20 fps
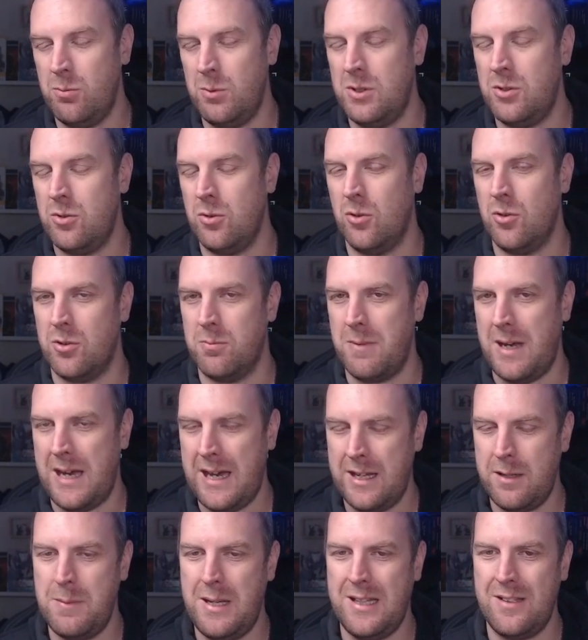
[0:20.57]
We saw some
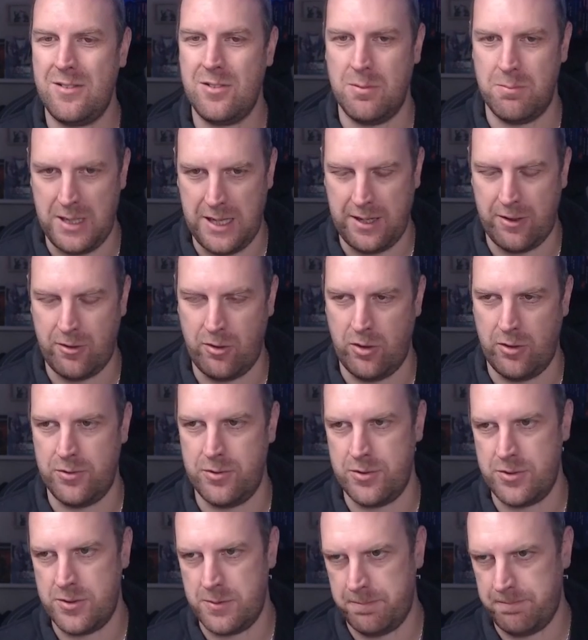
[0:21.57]
admechs, some
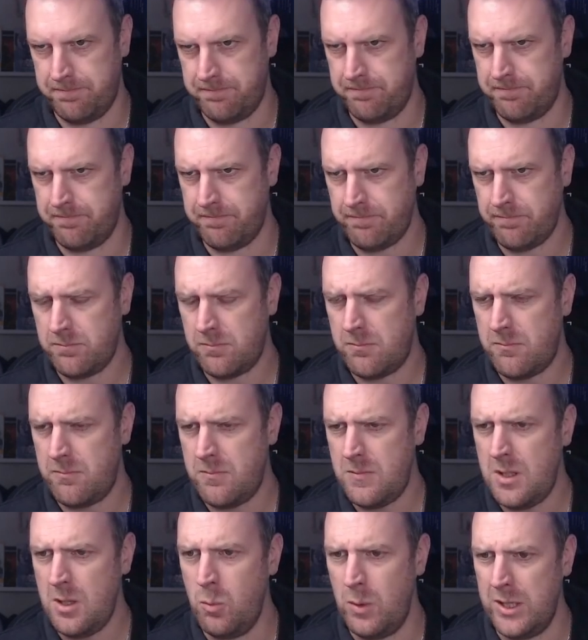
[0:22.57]
necrons.
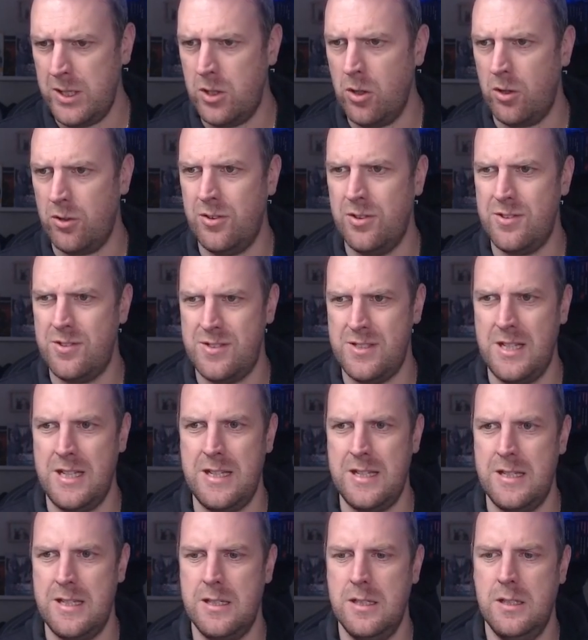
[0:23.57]
We got to
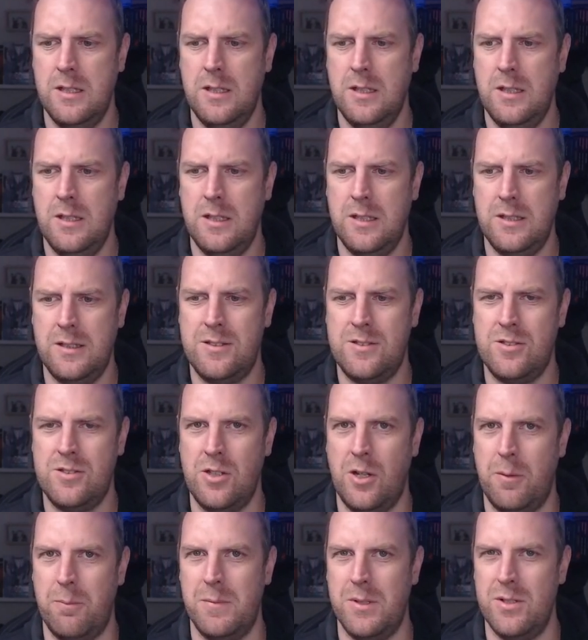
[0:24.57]
see
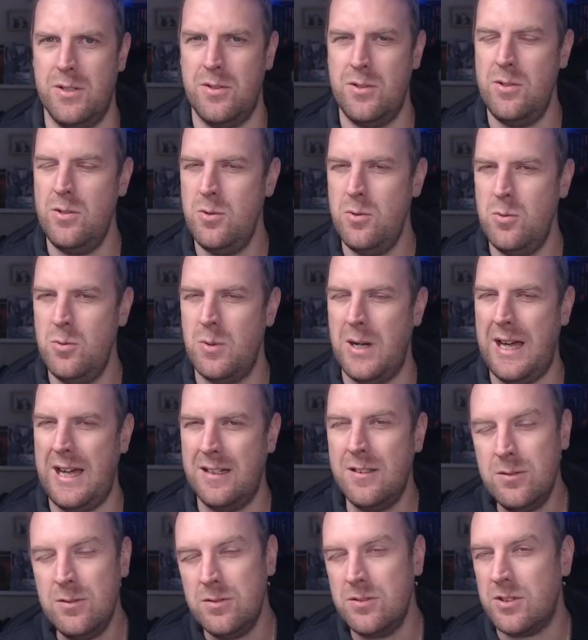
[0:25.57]
some new
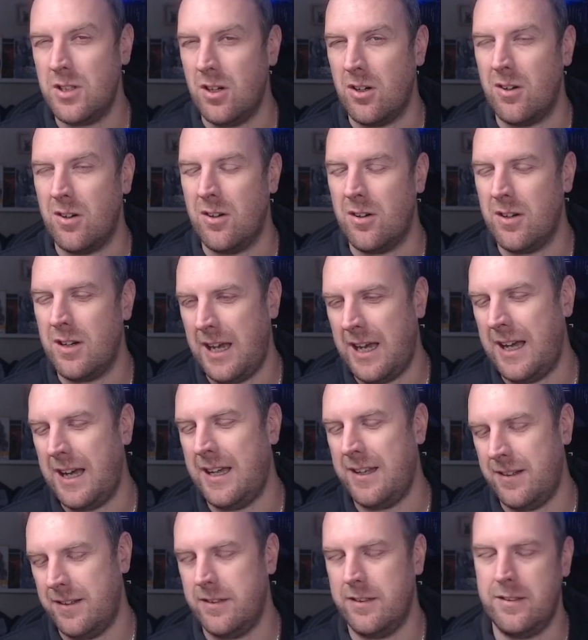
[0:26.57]
Eldar
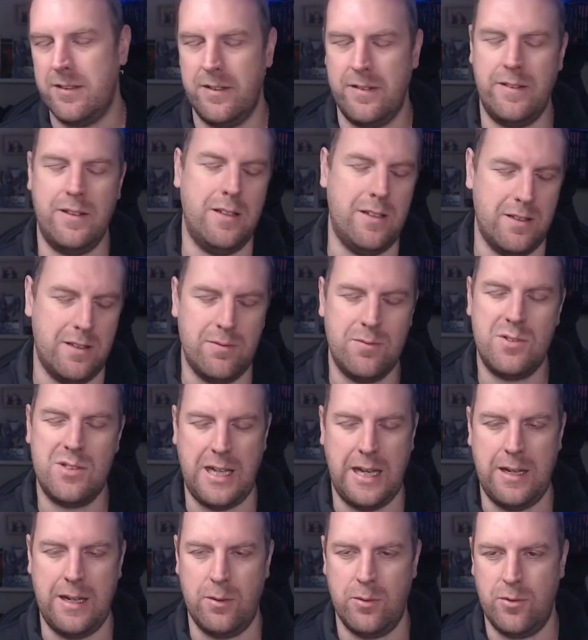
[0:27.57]
and the
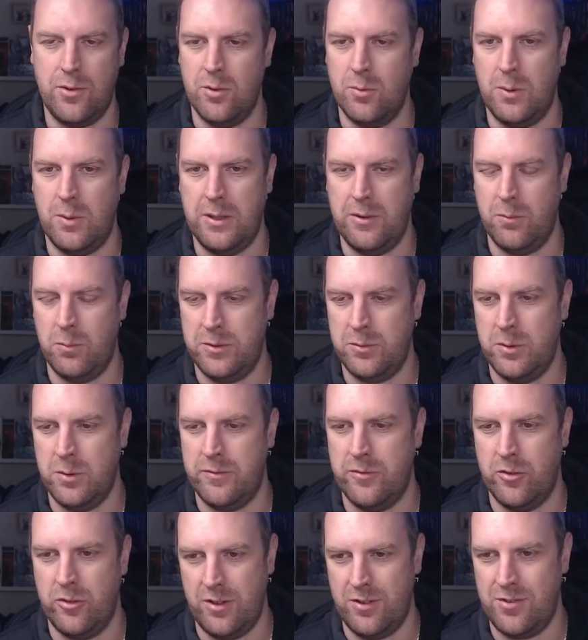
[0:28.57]
scouts as well, which we've
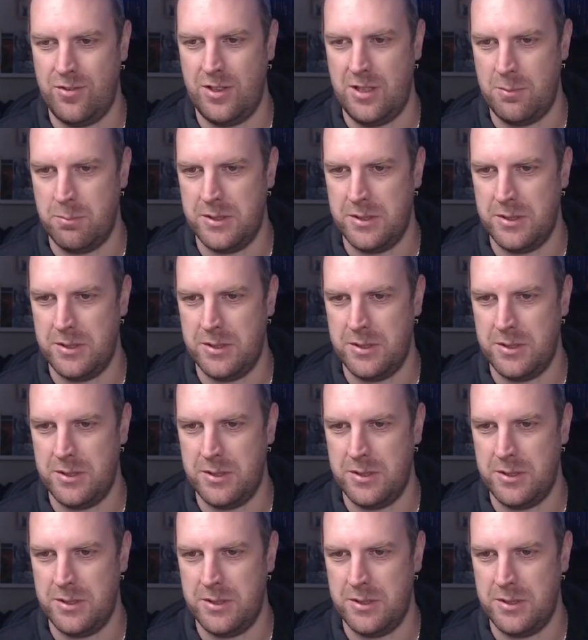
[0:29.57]
already seen.